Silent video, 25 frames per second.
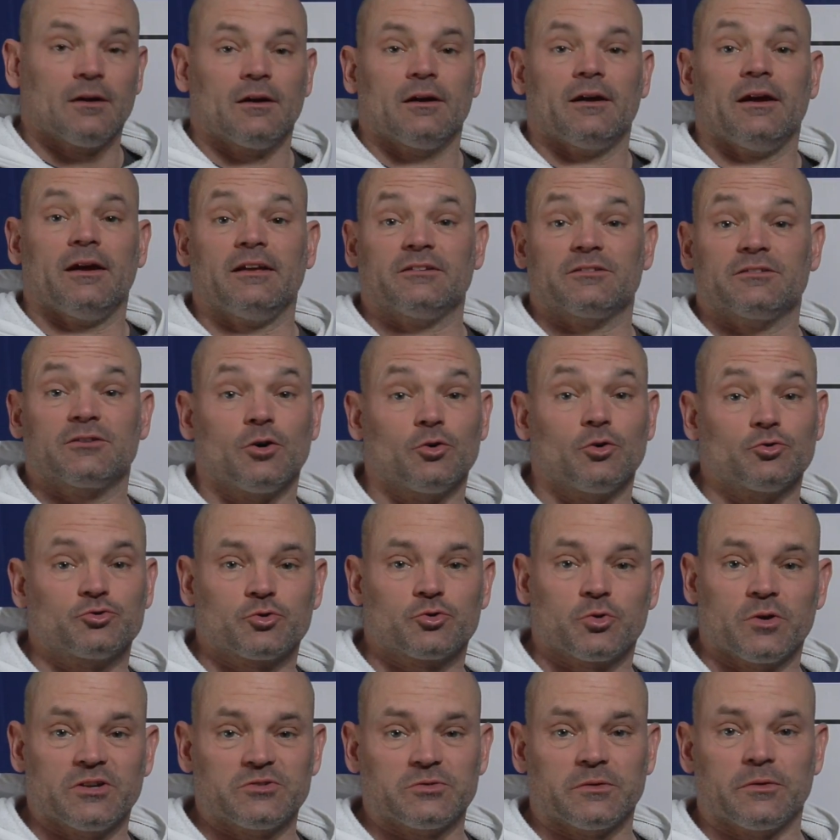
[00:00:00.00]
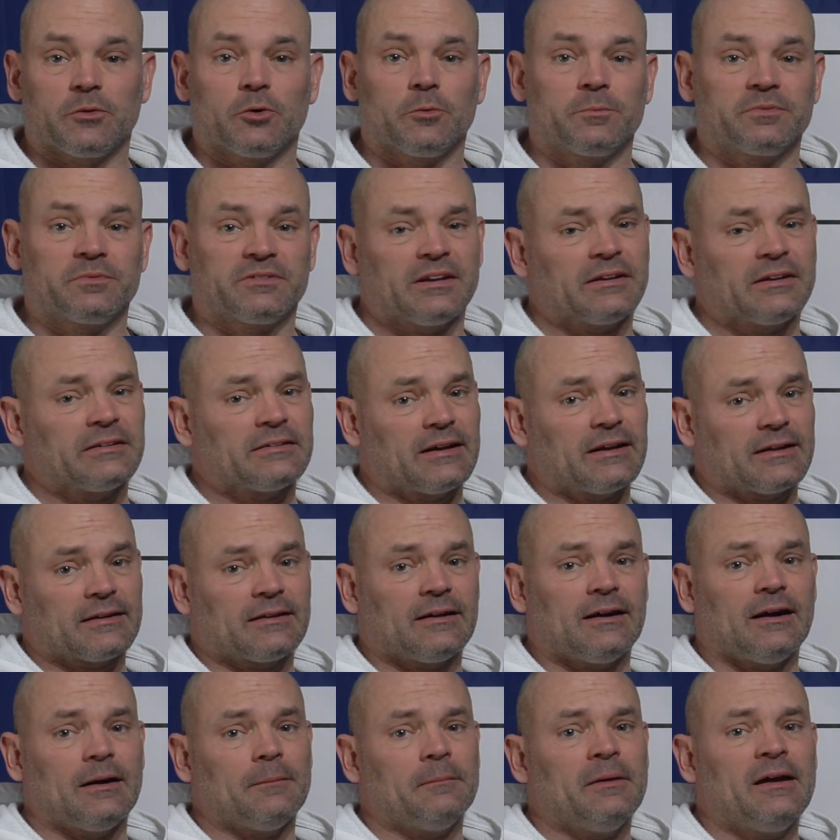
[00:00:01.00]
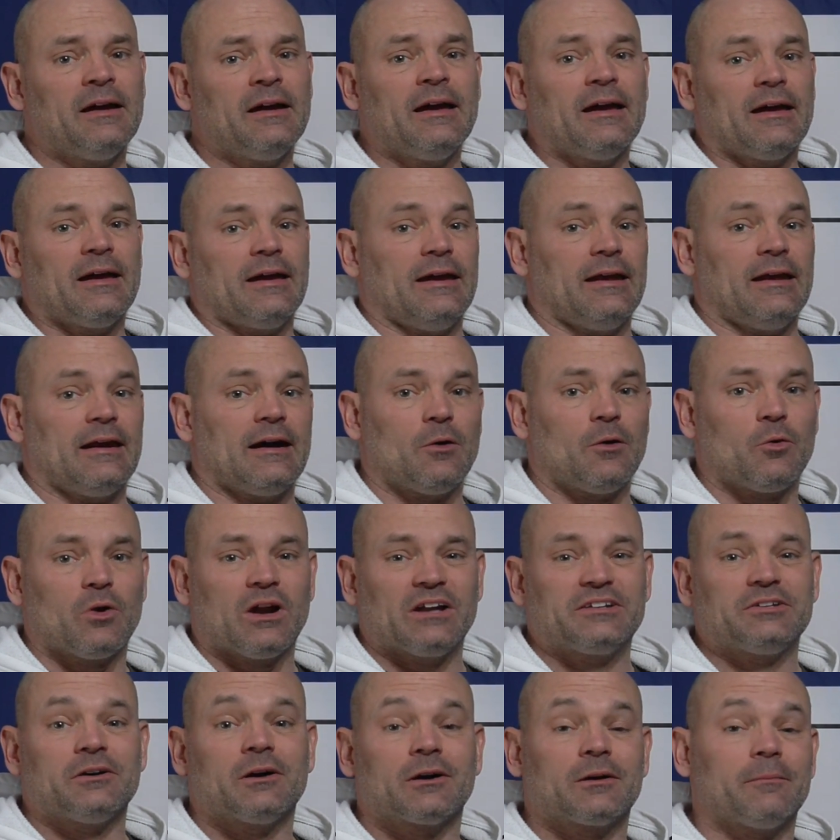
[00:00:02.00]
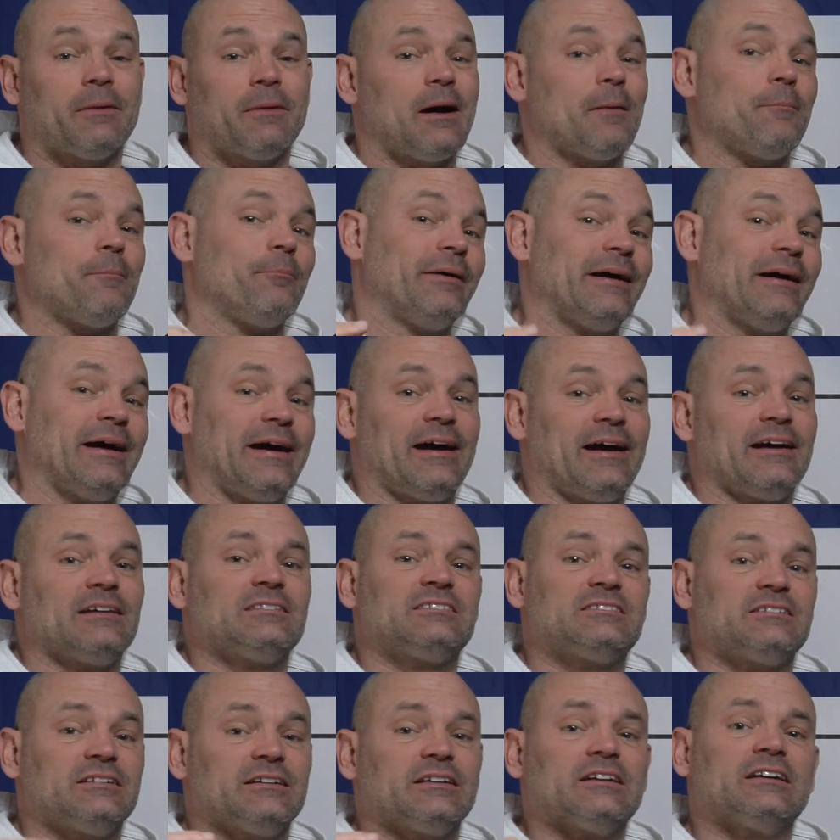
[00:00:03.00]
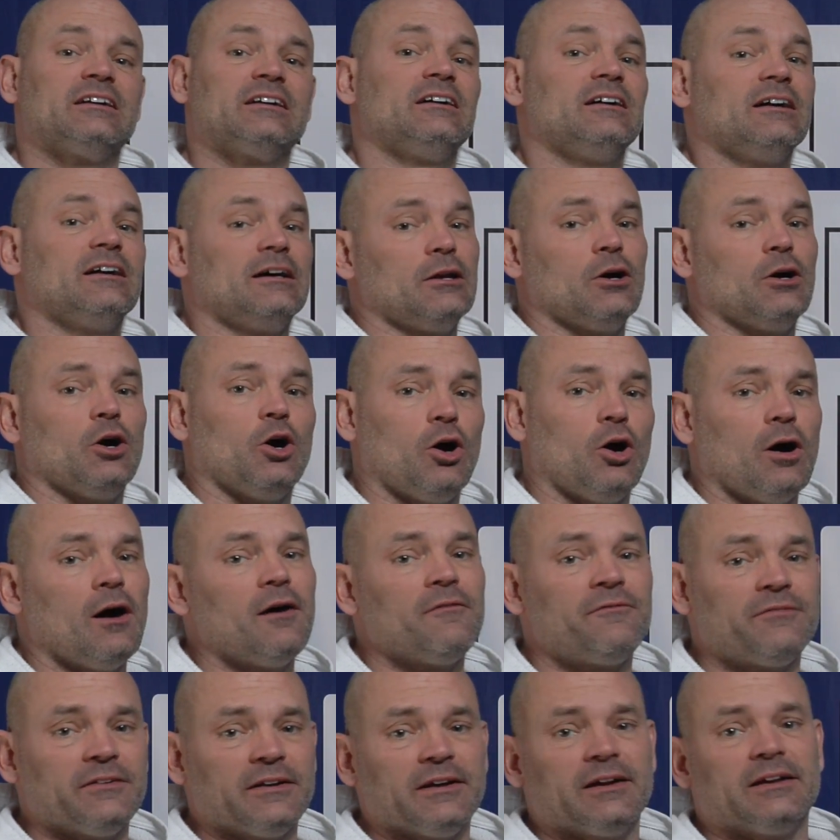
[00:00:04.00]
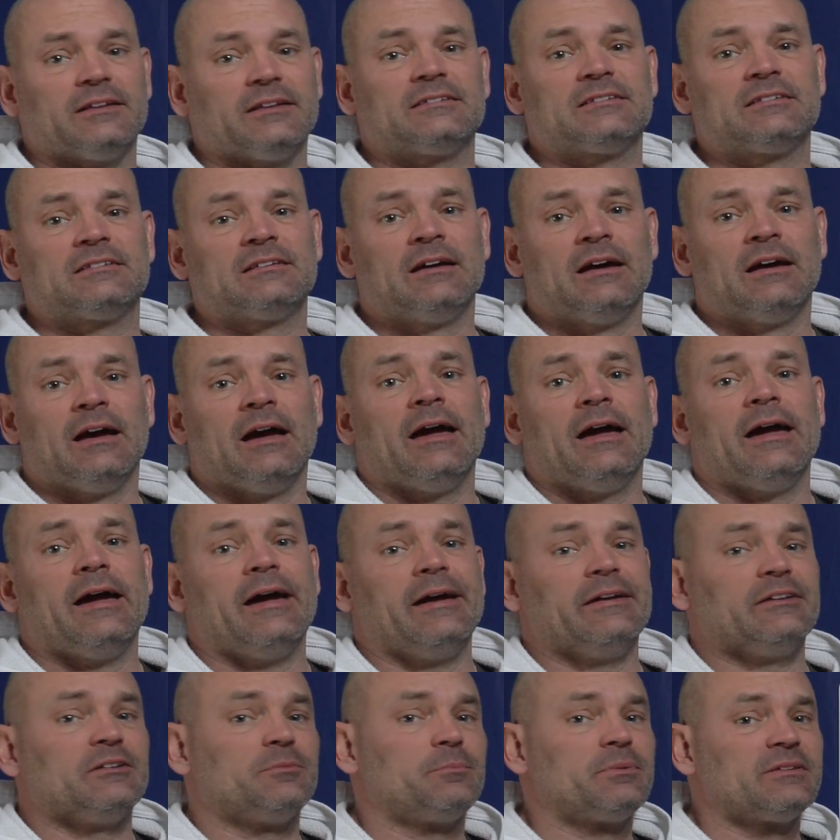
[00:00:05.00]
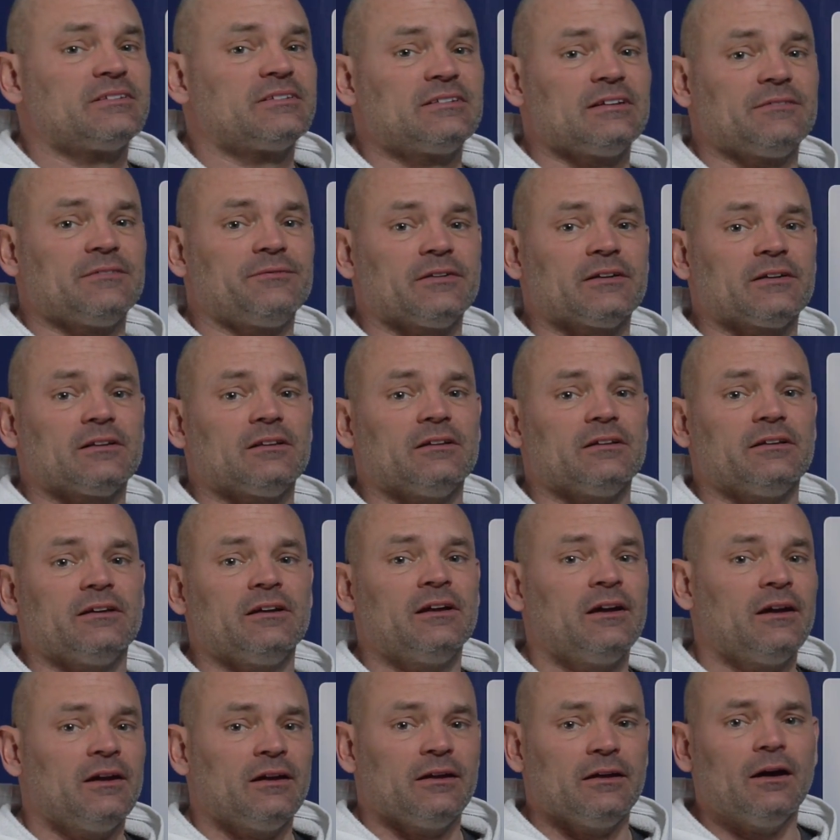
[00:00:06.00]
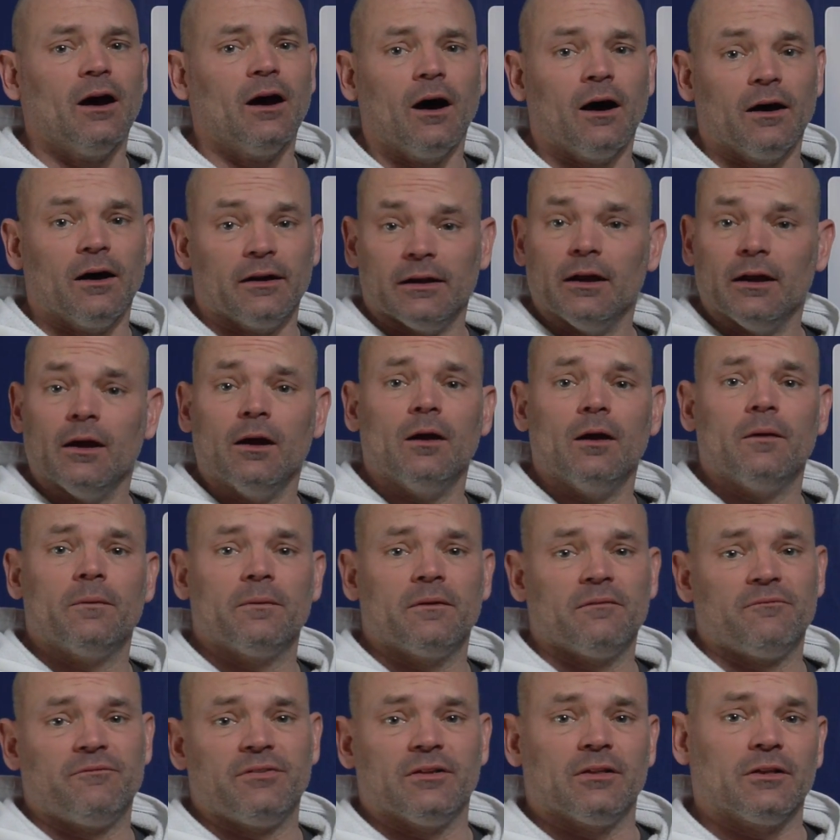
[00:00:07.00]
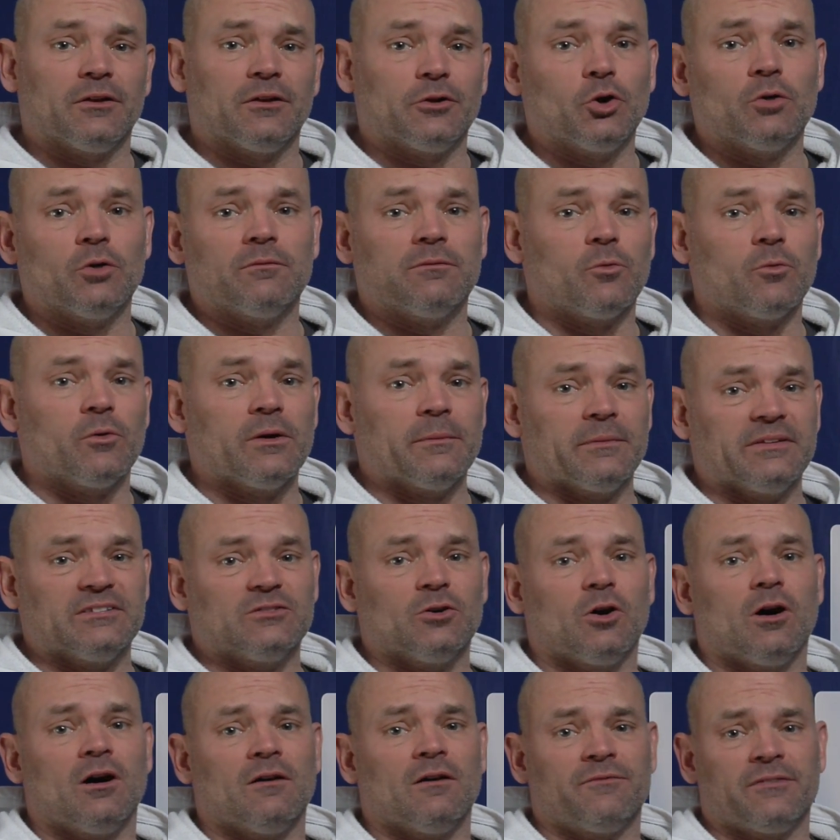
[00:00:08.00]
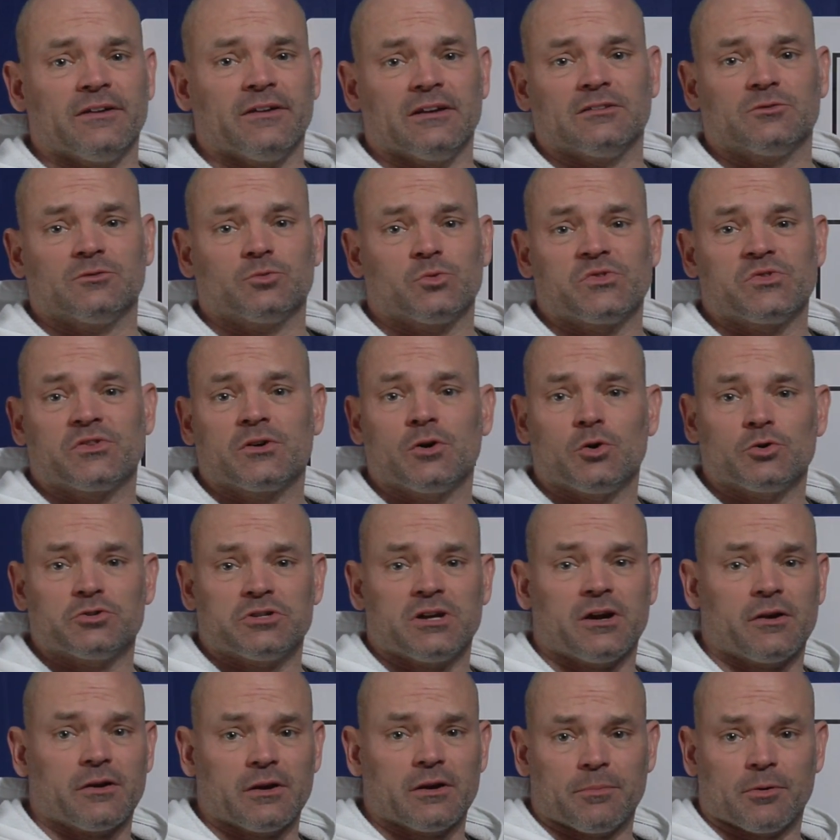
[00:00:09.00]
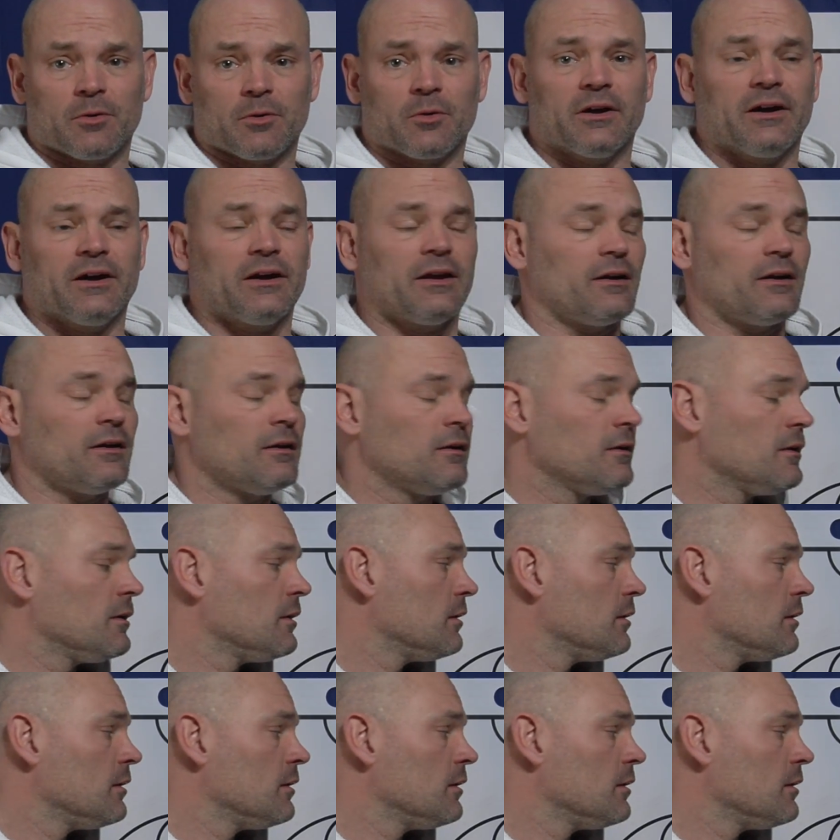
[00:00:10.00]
Hey, it's Coach Chris with HoopsKing.com, and I want to talk about pass and cut offense, and specifically in the Villanova women's offense with Coach Harry Perretta.